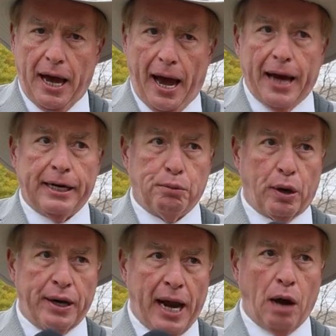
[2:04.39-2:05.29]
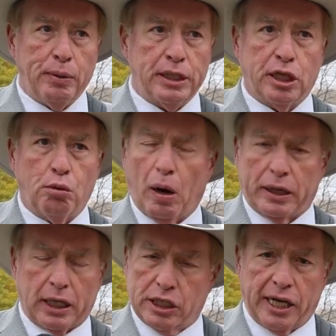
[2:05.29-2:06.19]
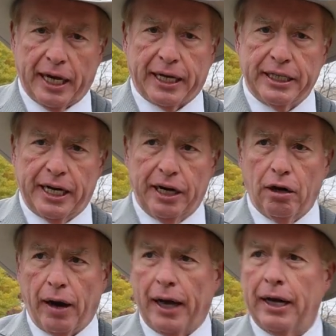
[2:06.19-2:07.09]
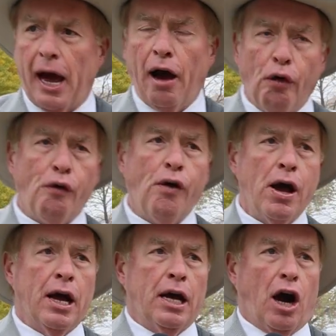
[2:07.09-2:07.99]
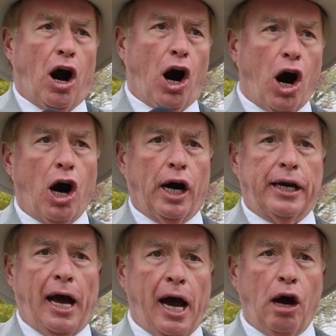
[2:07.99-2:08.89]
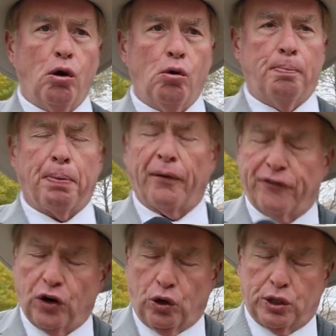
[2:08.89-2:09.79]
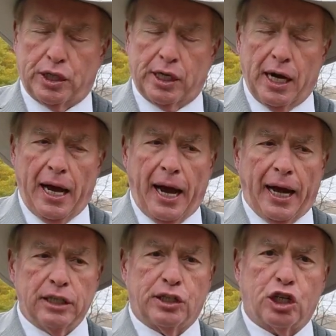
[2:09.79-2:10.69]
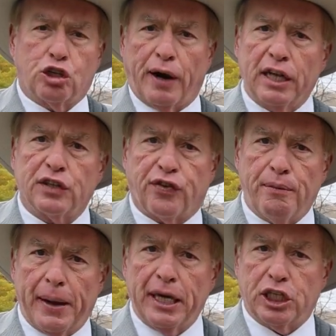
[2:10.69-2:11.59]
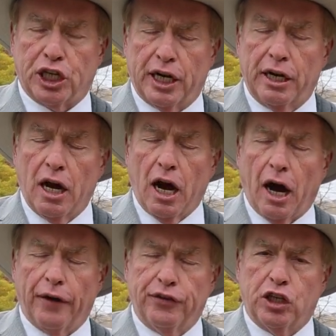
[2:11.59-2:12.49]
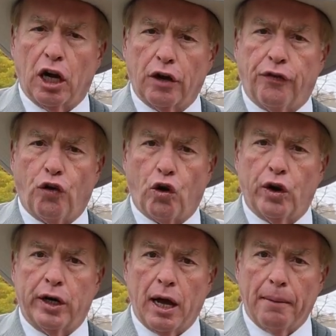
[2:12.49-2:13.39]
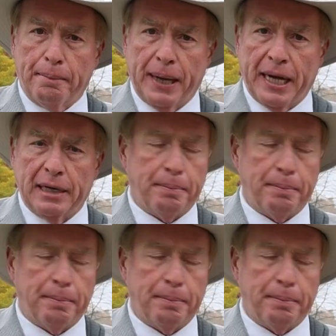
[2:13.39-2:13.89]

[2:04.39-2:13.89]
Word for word: And we're now into what, the second year? And how odd, how perverse has the transformation of Doug Ford been?